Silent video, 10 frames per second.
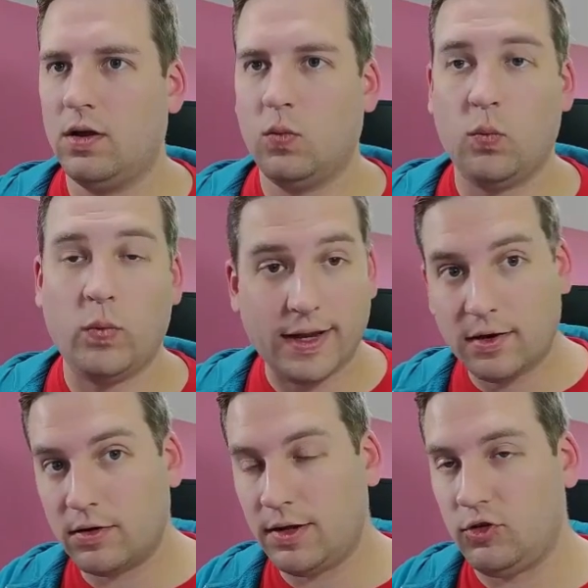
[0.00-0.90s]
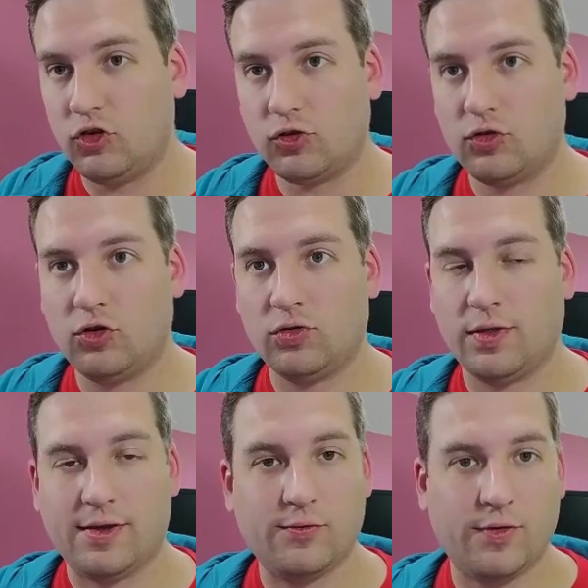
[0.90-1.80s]
We literally just took
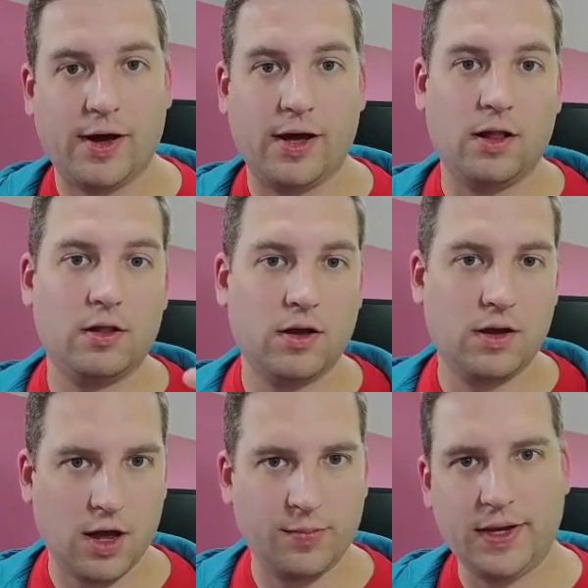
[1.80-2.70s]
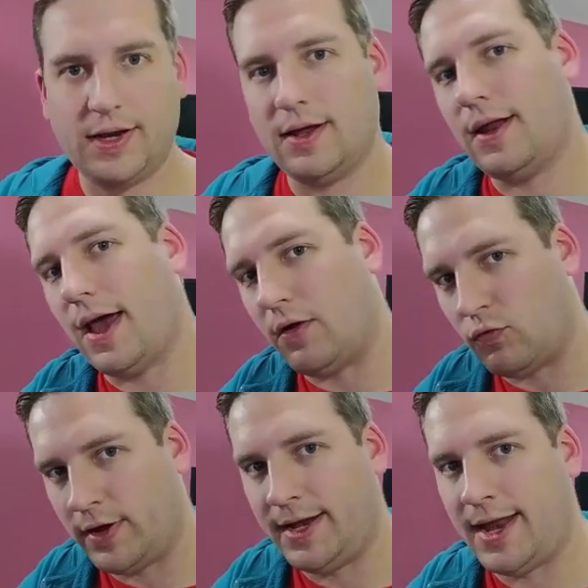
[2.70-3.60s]
this file, copied it
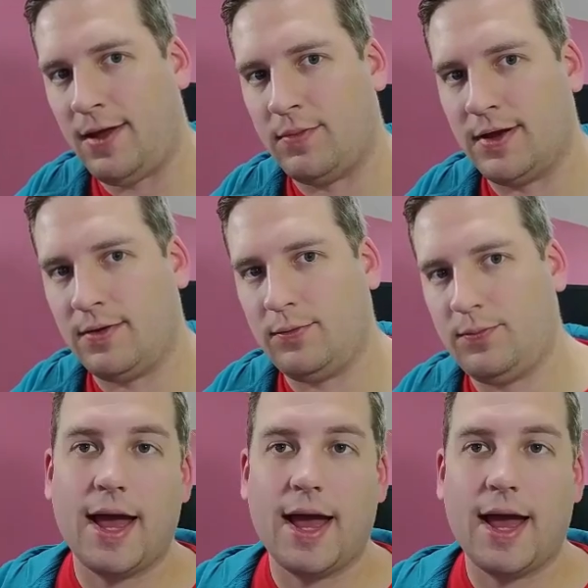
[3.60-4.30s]
and renamed it.